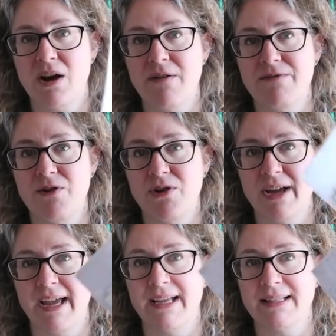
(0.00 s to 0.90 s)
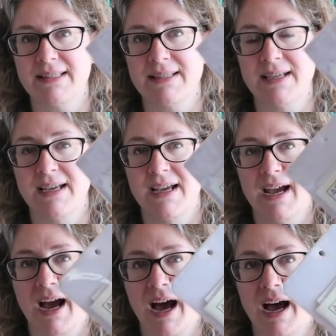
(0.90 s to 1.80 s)
are full kits,
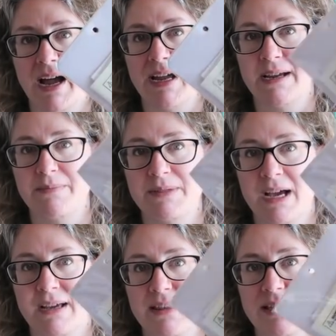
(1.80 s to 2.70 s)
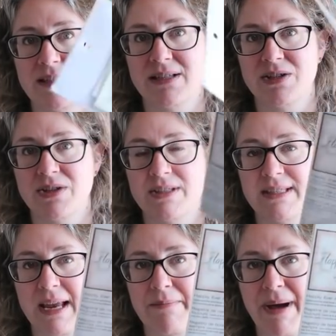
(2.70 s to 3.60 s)
I tuck these into the same